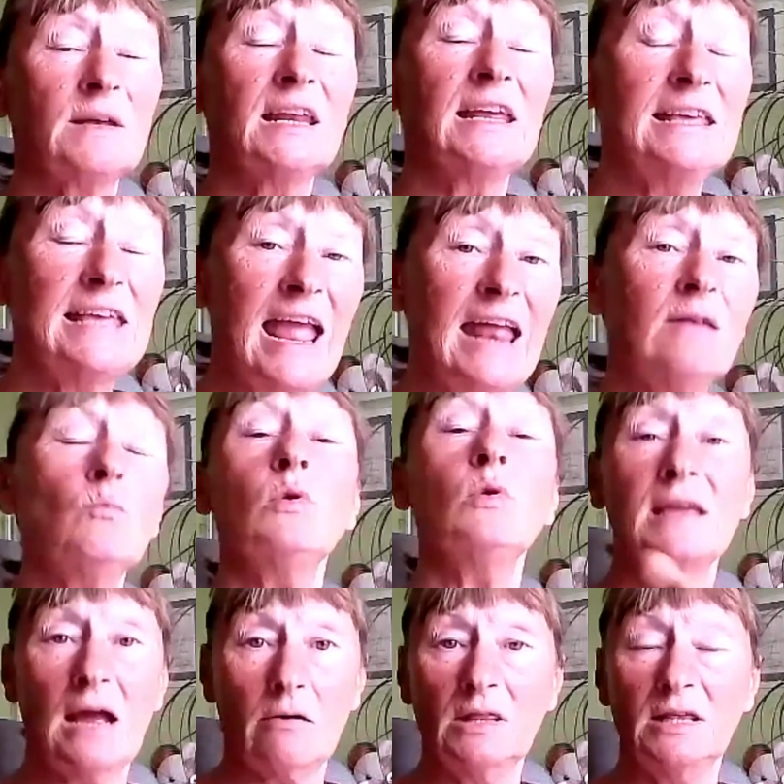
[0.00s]
And again, we
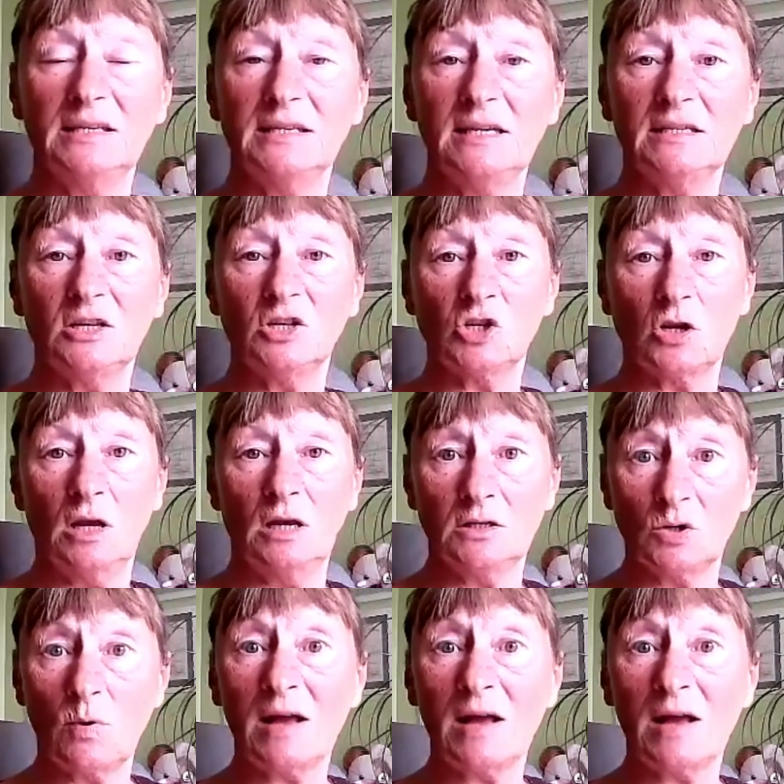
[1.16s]
carry this into